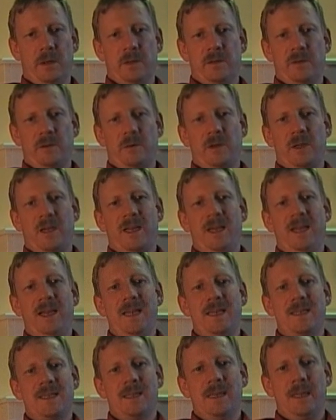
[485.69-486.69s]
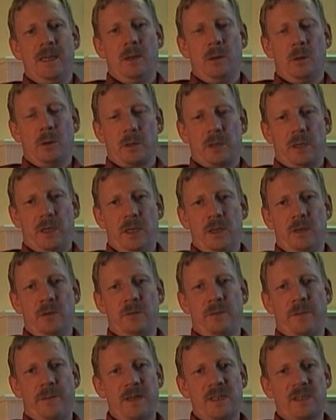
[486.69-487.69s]
So you can easily look
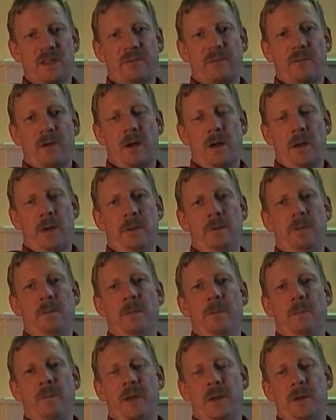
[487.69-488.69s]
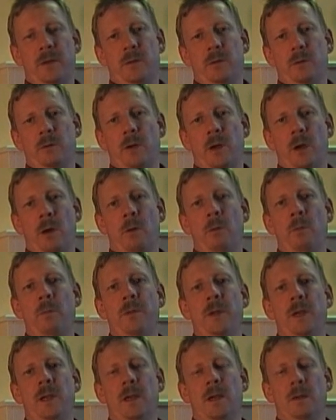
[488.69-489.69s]
into this file and you know
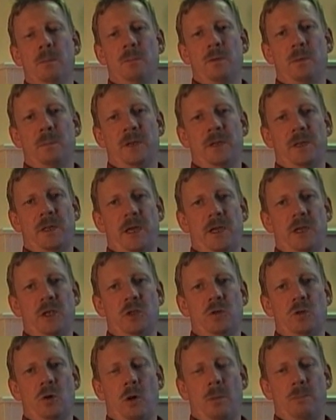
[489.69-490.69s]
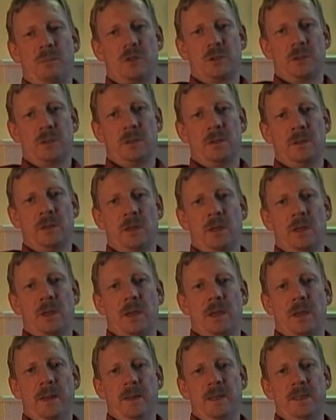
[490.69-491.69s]
the implementation option,
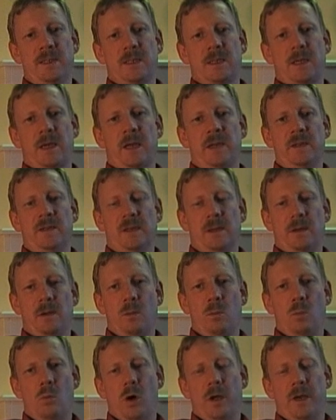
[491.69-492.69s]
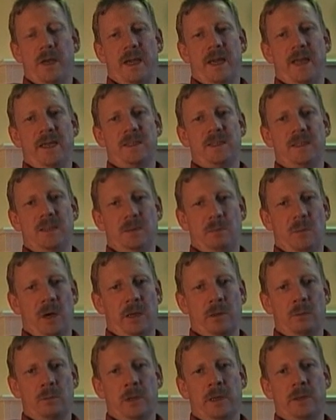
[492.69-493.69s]
in this case what ST
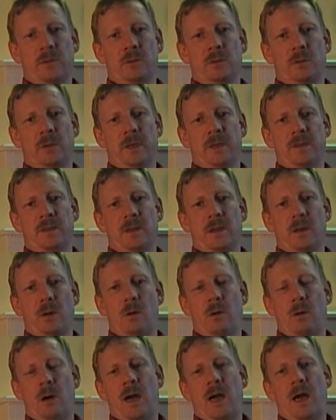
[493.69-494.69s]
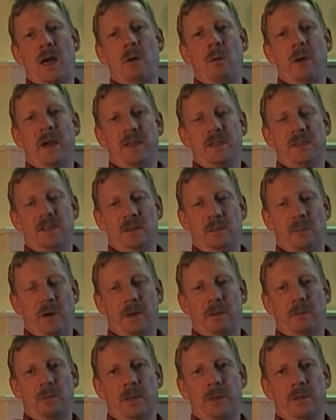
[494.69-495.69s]
Microelectronics, or how ST
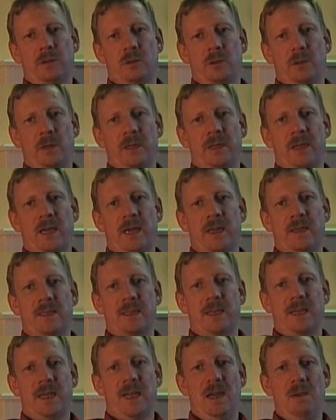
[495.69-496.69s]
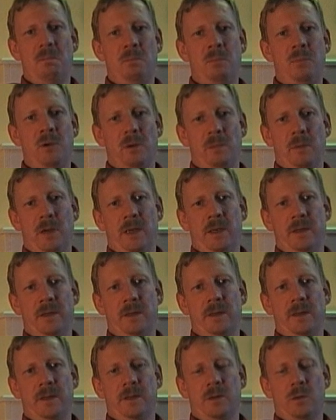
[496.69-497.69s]
Microelectronics has
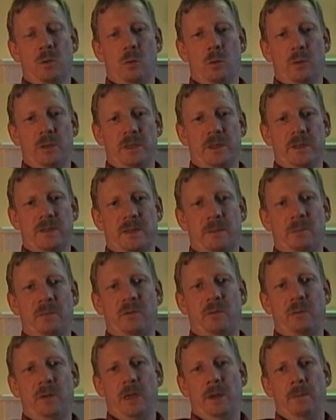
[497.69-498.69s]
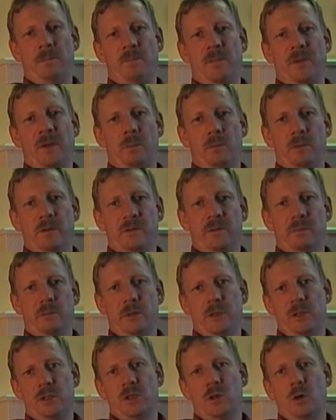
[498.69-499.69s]
implemented the Cortex-M3 with
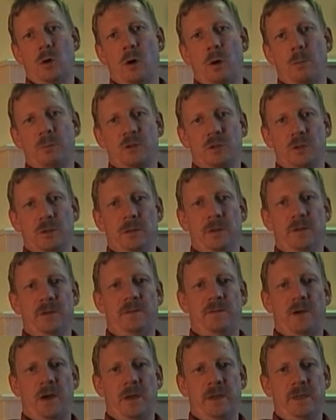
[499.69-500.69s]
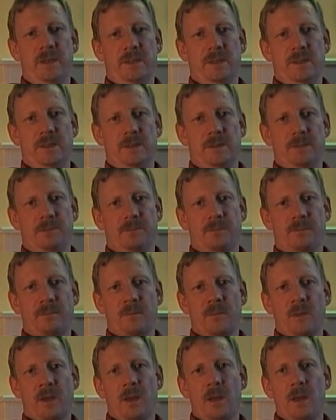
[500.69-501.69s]
which optional devices.
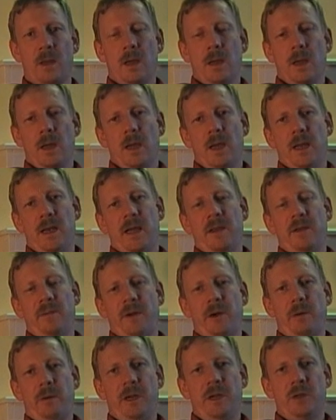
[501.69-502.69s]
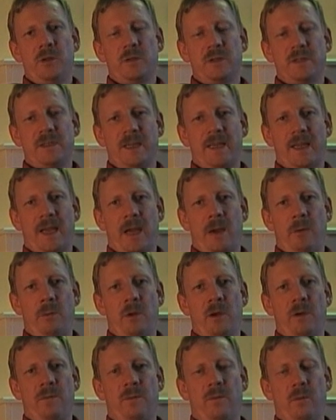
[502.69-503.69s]
Another very interesting
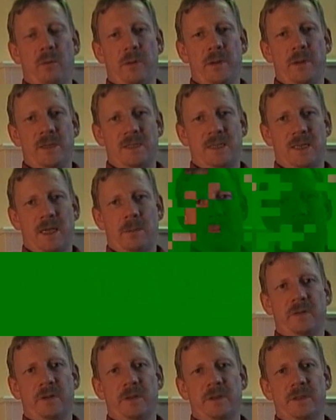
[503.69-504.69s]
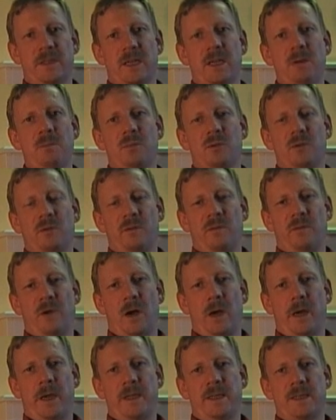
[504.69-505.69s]
area for the CMSIS is it
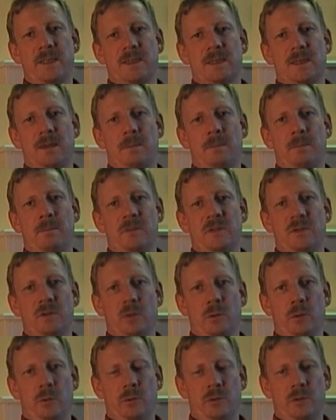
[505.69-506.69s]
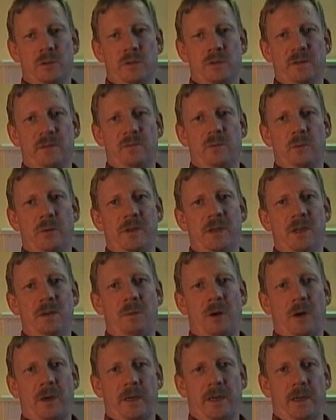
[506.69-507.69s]
provides some solutions for
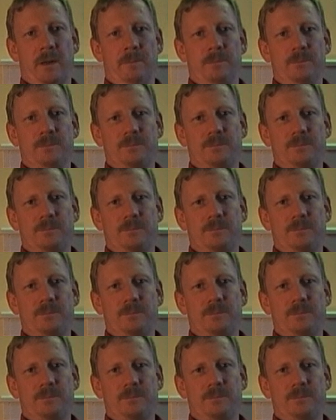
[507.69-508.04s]
debugging.